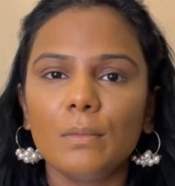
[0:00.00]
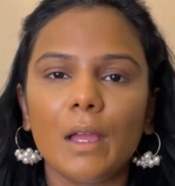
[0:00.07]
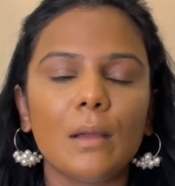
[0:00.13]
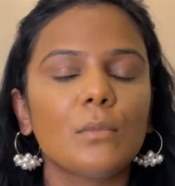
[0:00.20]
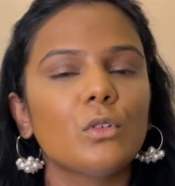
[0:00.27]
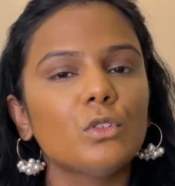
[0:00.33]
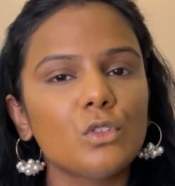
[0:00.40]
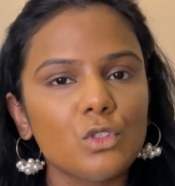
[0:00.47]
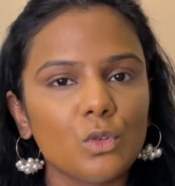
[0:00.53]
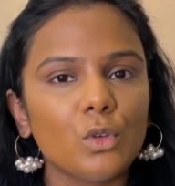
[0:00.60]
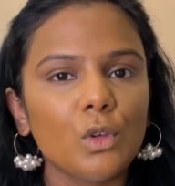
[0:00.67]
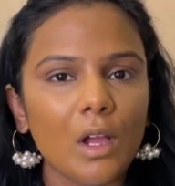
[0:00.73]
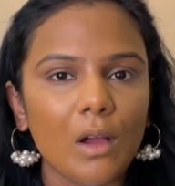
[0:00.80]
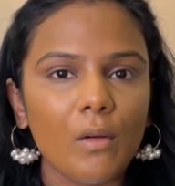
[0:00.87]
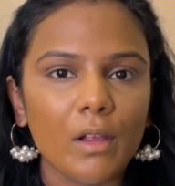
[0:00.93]
I'm going to show
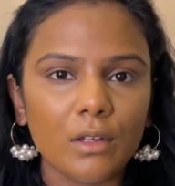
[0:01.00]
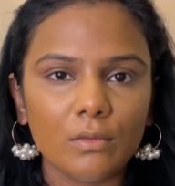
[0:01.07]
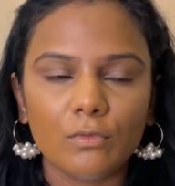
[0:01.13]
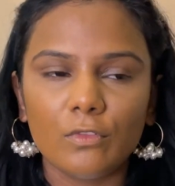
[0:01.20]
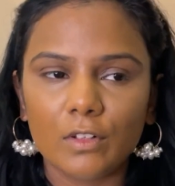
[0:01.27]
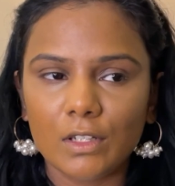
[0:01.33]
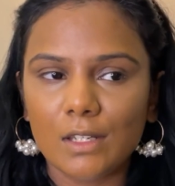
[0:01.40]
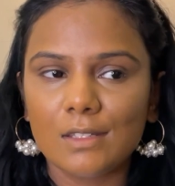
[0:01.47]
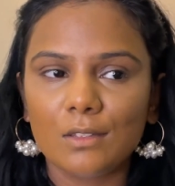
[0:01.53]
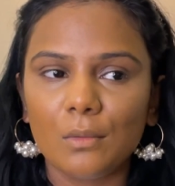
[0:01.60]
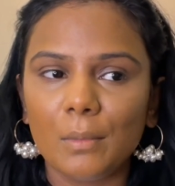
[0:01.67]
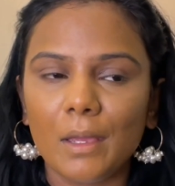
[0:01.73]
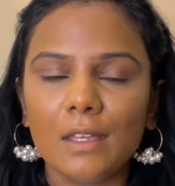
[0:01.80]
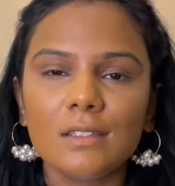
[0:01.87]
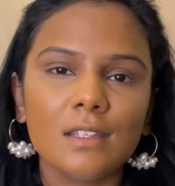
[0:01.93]
you how I finish the
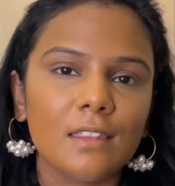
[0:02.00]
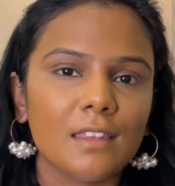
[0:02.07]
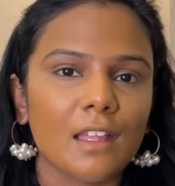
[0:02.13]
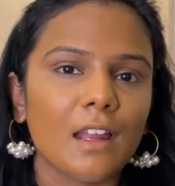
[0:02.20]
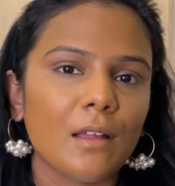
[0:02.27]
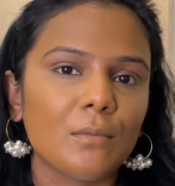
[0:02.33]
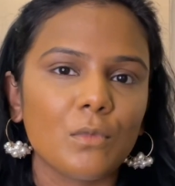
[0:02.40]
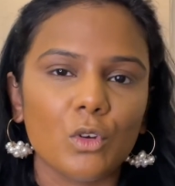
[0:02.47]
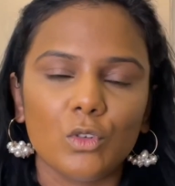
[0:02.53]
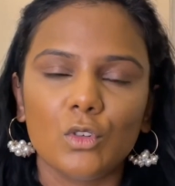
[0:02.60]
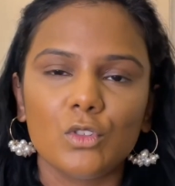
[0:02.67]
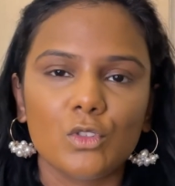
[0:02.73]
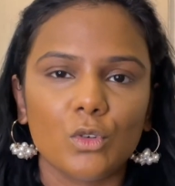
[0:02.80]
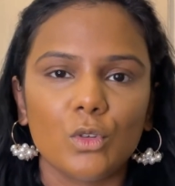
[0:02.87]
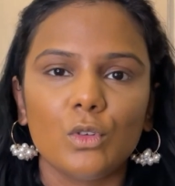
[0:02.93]
base, and then I'm going to
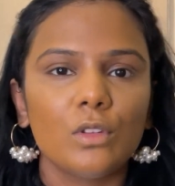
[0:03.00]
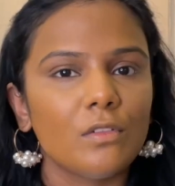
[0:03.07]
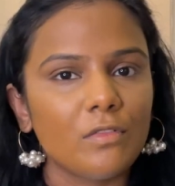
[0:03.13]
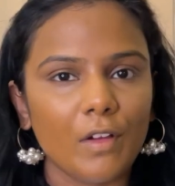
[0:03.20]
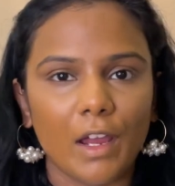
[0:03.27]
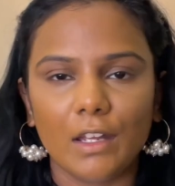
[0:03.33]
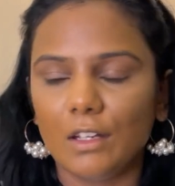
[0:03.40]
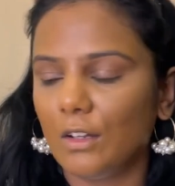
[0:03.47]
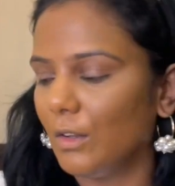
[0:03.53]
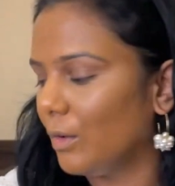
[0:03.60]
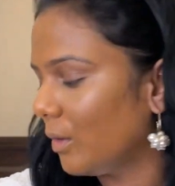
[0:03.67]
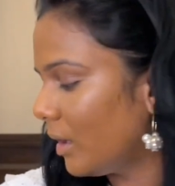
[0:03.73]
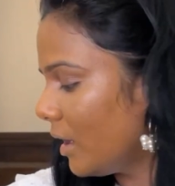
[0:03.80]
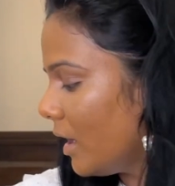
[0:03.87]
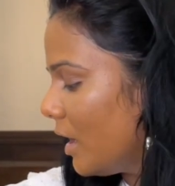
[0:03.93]
show you the final look.